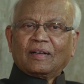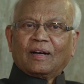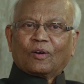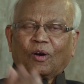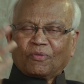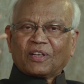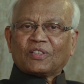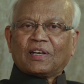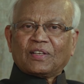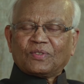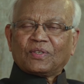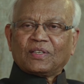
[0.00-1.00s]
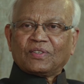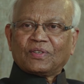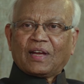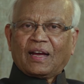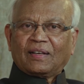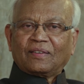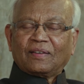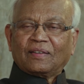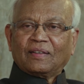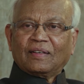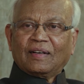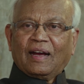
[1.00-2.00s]
convex lens in his hand
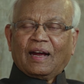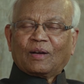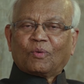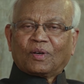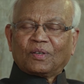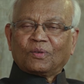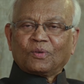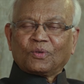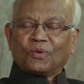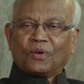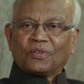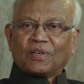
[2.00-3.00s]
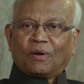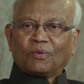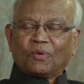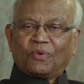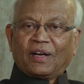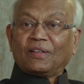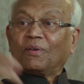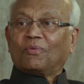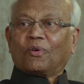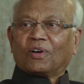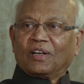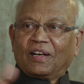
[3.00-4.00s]
and wanted to show us how to find the
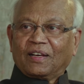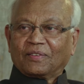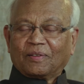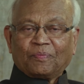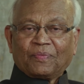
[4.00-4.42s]
focal length.